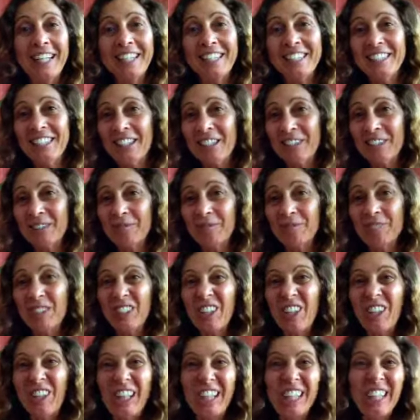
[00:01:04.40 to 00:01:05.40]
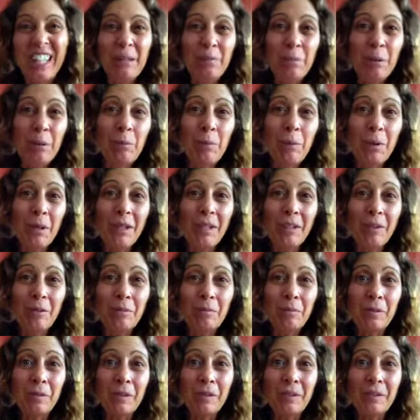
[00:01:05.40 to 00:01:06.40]
So, sorry I can't be more
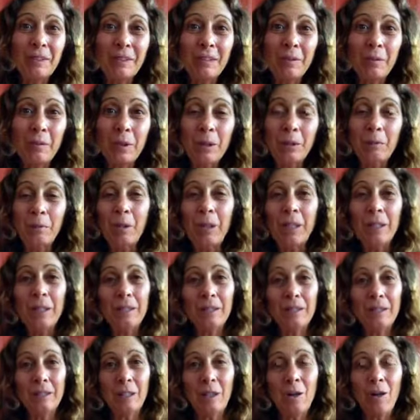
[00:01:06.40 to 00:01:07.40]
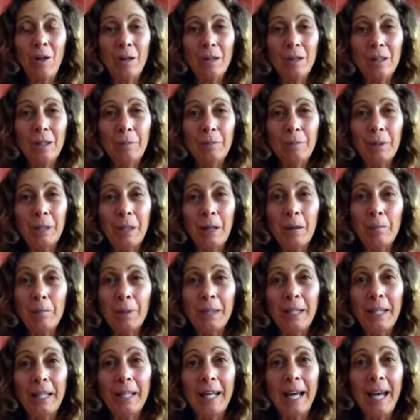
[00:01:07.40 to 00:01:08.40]
helpful. One way is to call up the
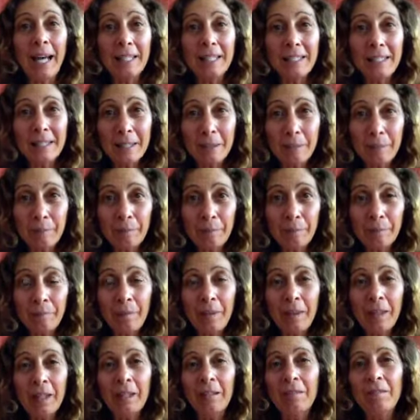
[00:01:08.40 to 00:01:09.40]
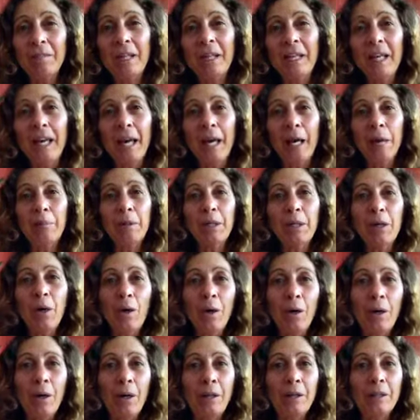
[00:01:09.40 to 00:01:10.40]
company and ask them. If they hem and
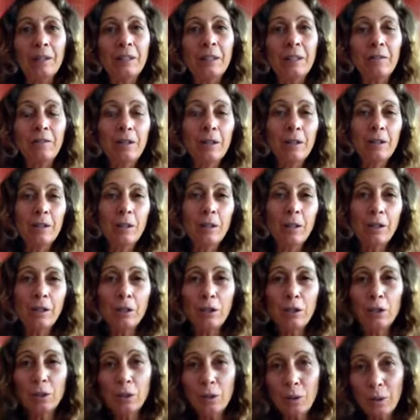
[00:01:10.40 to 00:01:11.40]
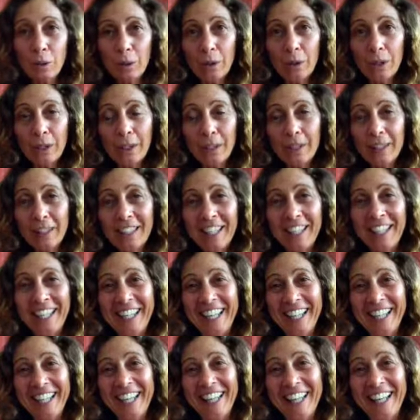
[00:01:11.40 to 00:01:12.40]
haw and give you a long story,
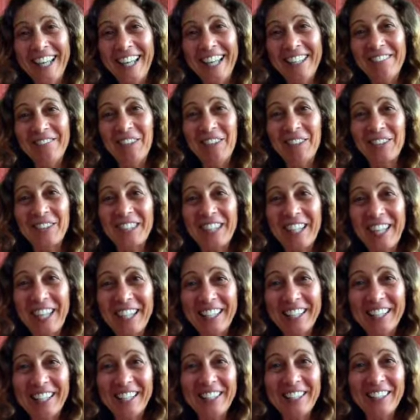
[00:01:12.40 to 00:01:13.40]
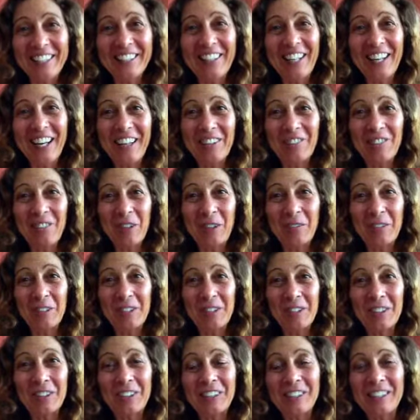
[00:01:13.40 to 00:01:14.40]
and most likely they're not
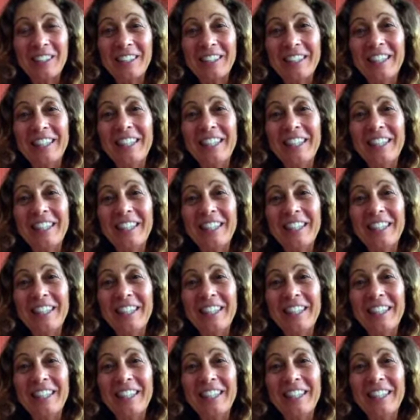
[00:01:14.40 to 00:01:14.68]
pharmaceutical